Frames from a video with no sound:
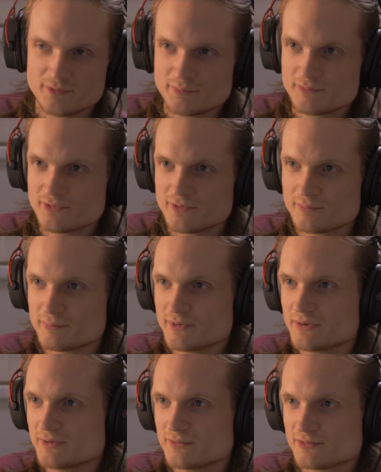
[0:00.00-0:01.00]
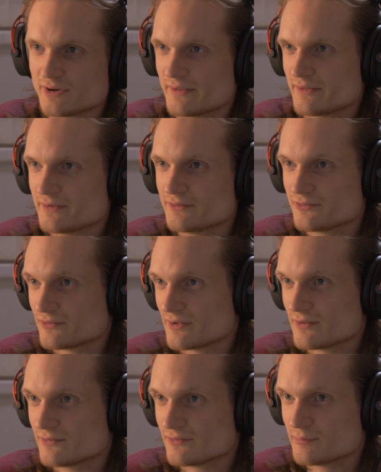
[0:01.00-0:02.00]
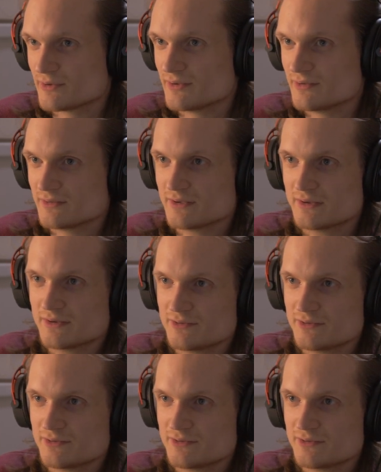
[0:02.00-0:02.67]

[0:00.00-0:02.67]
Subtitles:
to be challenged and to be